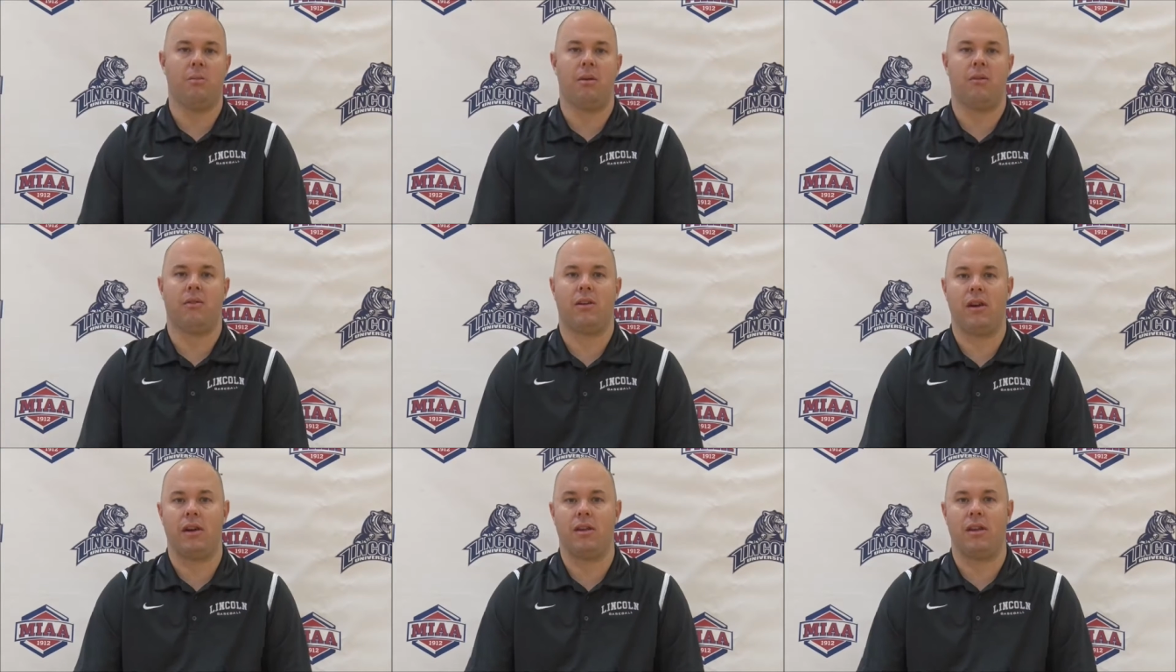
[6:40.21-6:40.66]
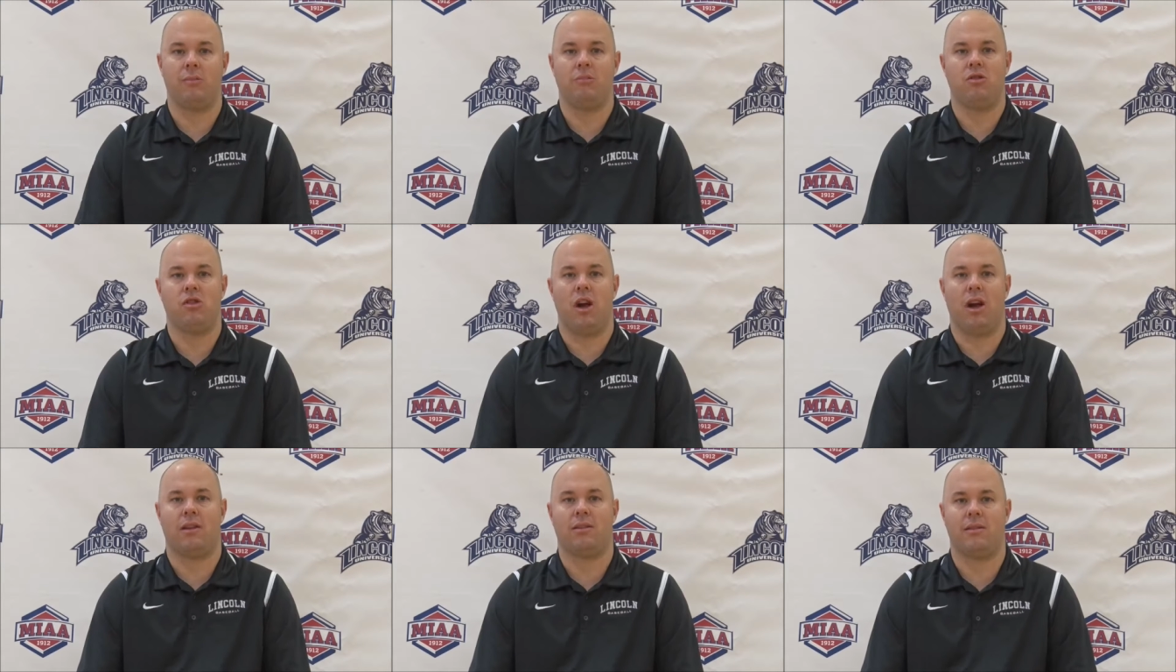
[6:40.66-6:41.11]
we have a kid named
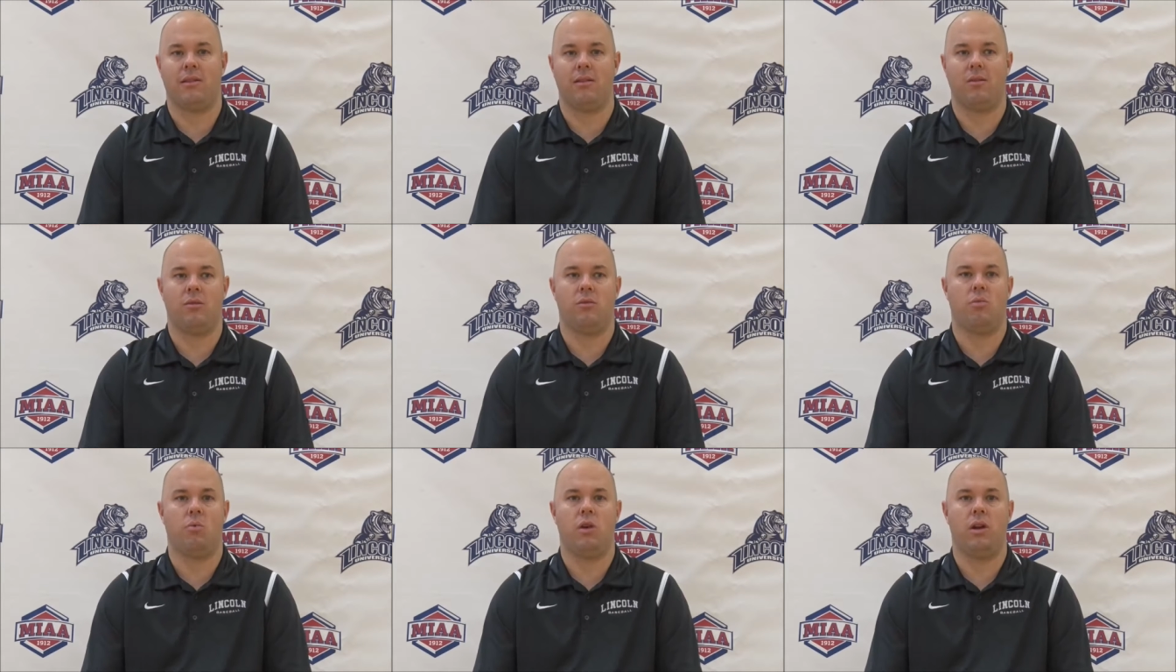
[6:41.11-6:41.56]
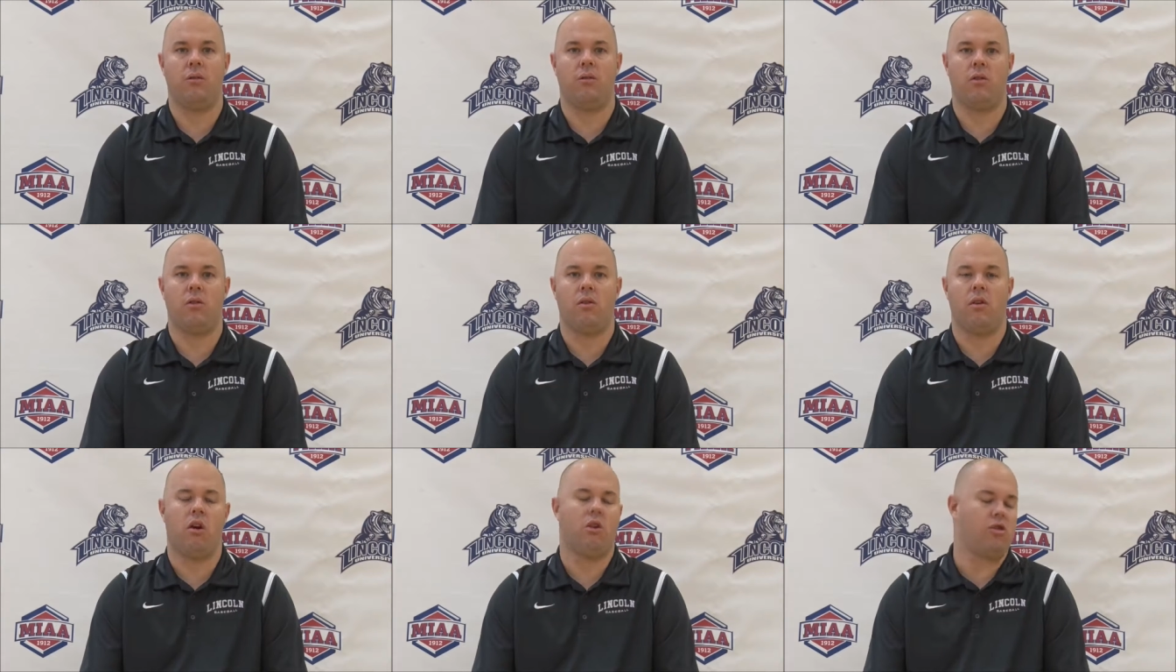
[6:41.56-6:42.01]
Jackson
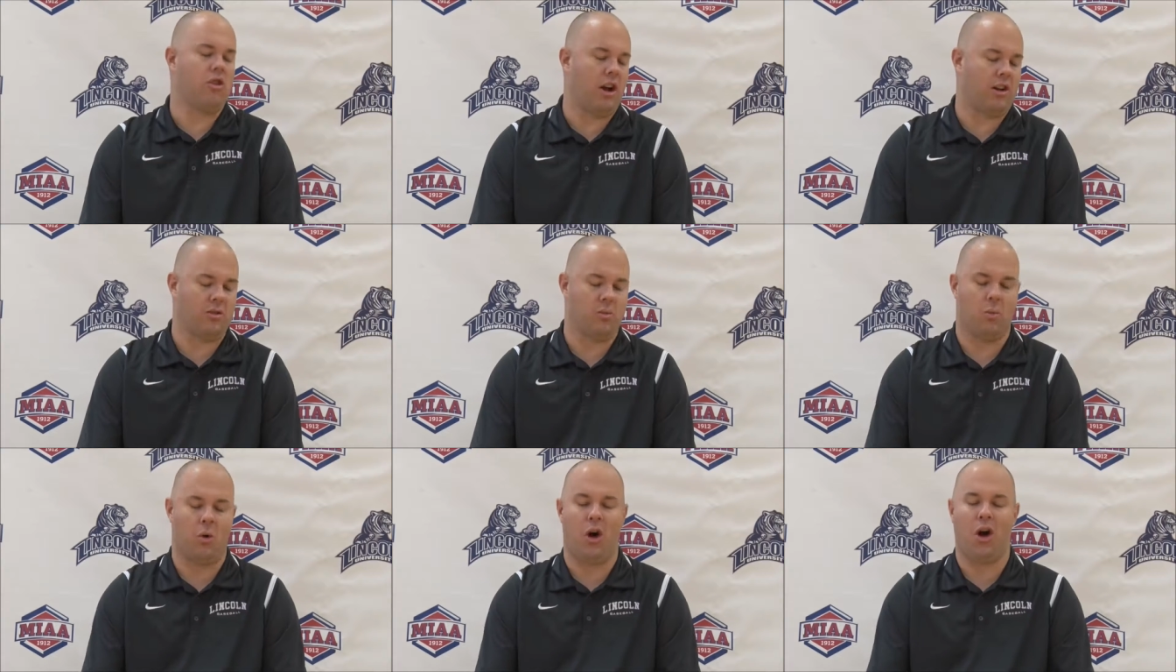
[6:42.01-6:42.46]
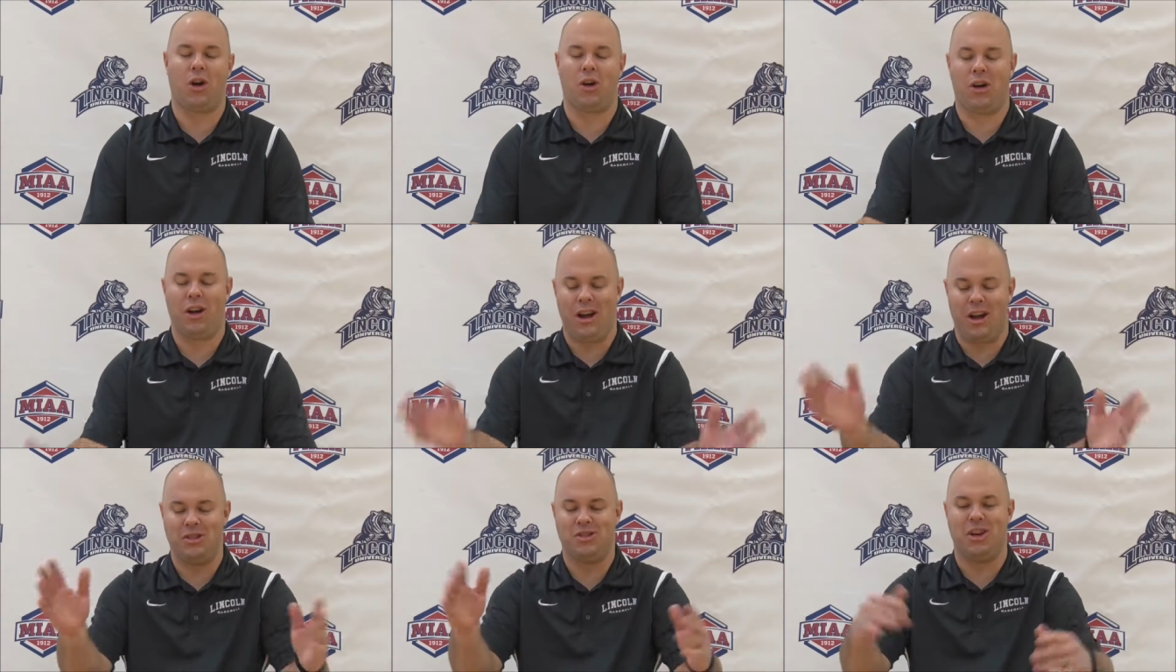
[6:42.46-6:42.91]
Weaver or Jackson
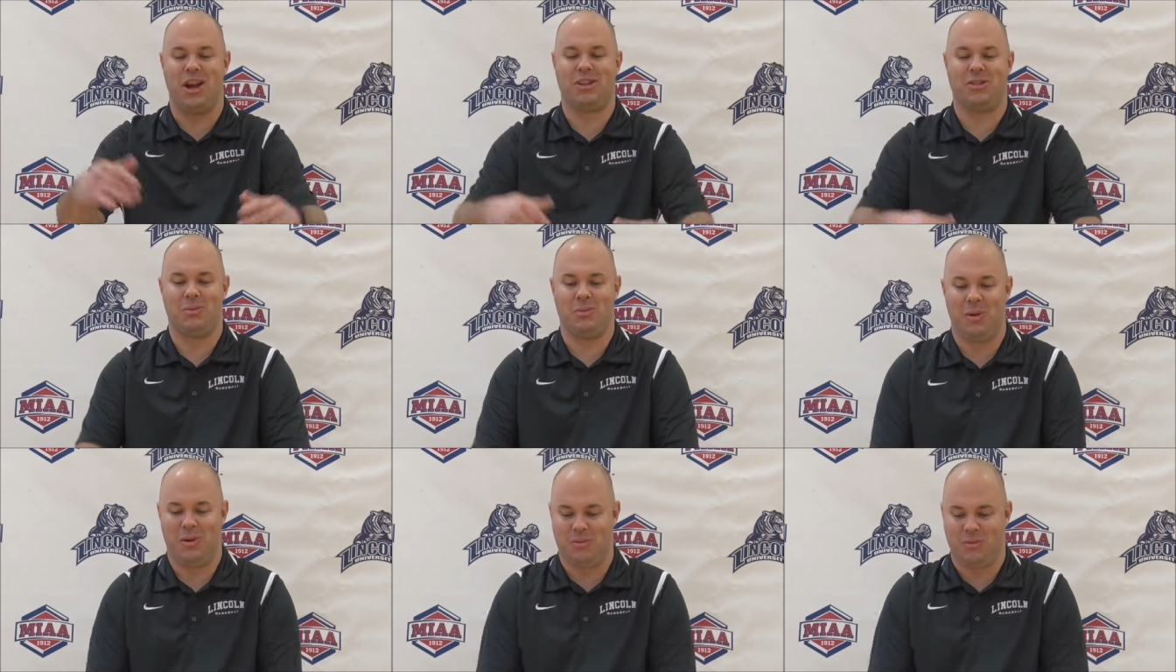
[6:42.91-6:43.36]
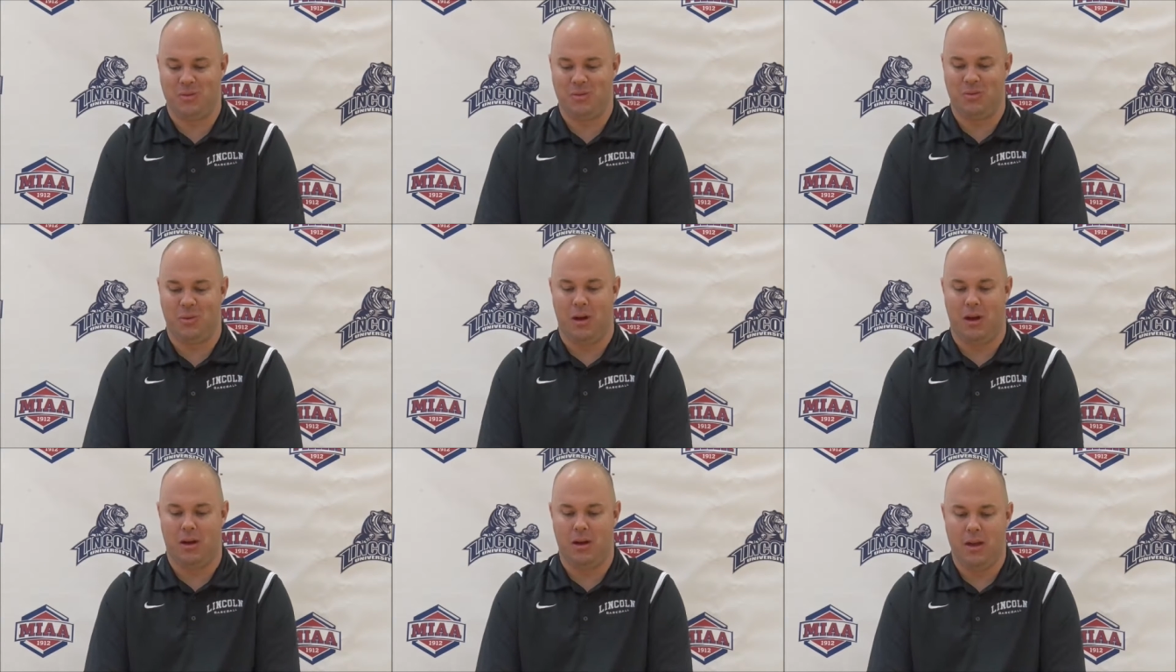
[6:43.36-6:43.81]
Walker. I got Jackson Weaver as
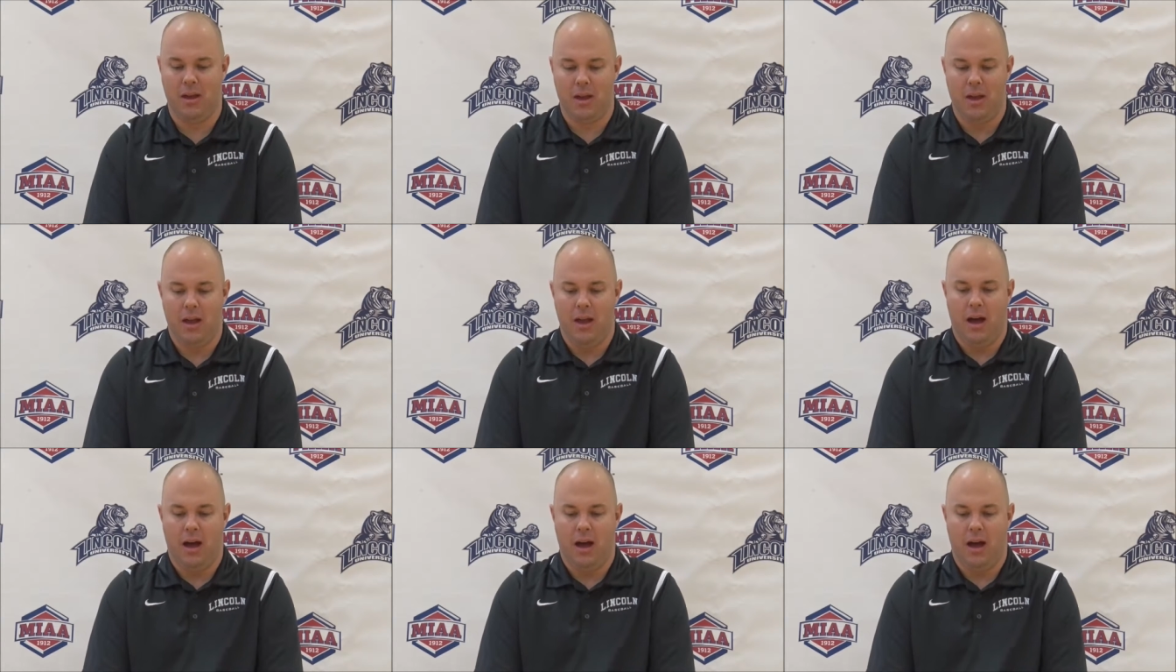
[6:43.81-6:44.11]
well.